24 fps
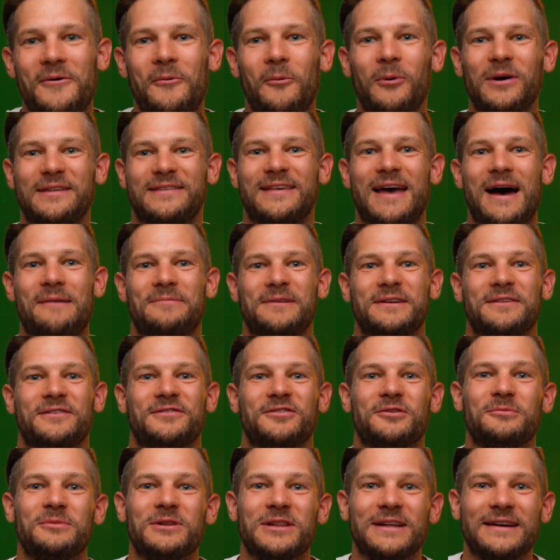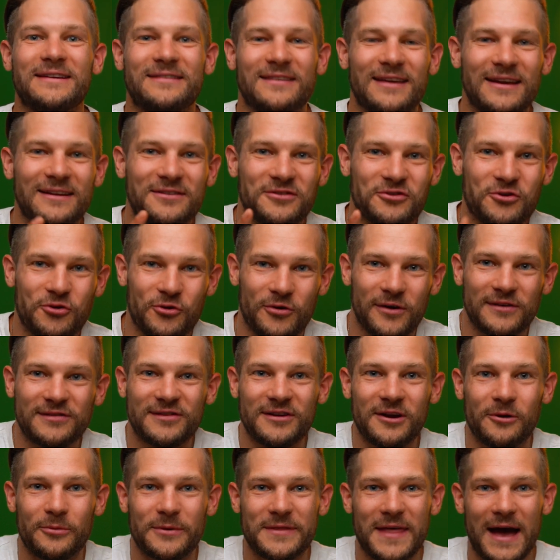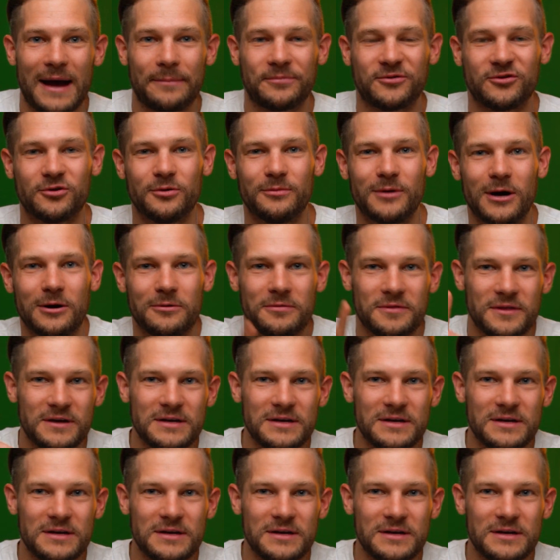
What's happening, SumoLings? It's Chris here with AppSumo,